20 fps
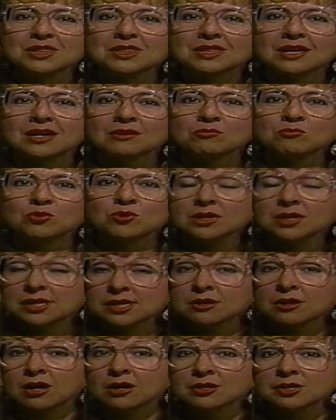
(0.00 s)
that really
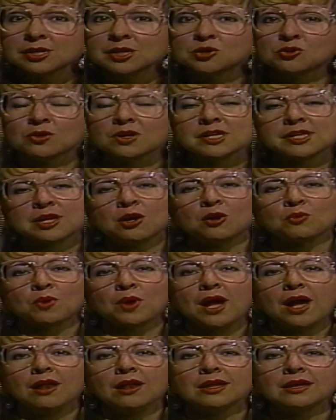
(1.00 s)
concentrates on
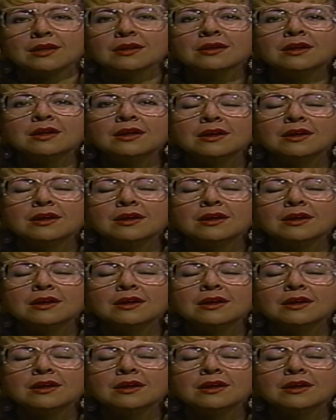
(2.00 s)
rallying,